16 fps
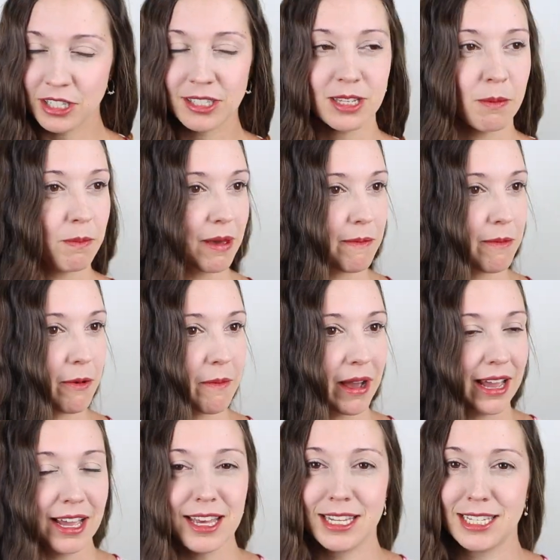Some people
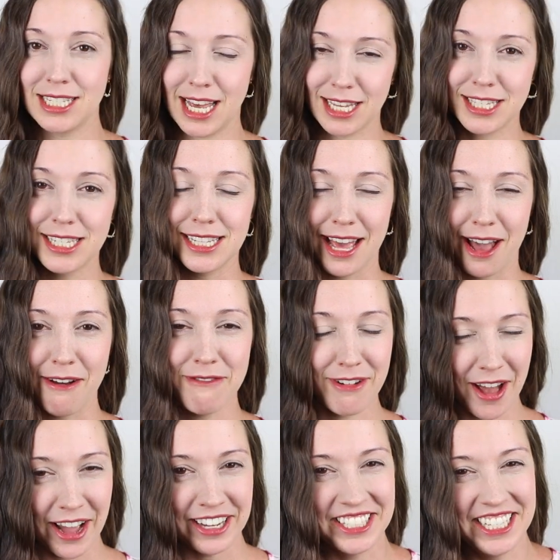might contest that
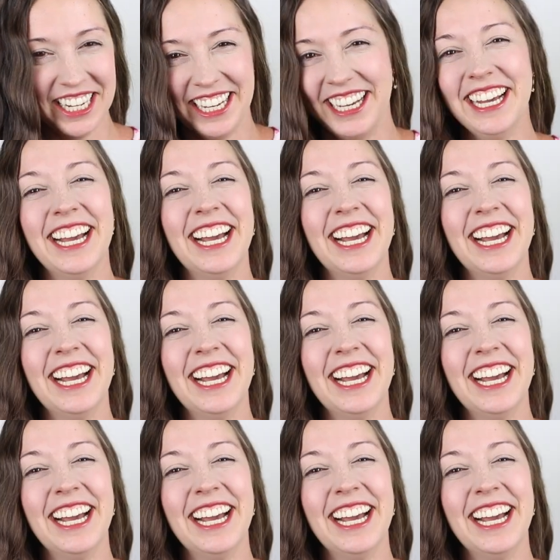fact,